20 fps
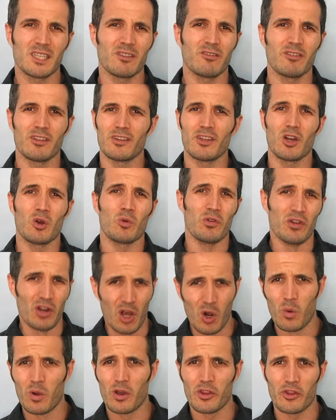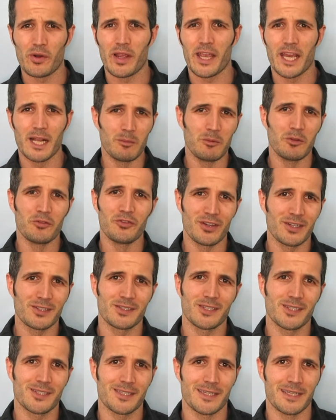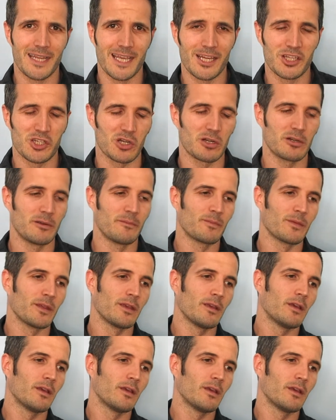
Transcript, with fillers: even though no other animal does this in nature.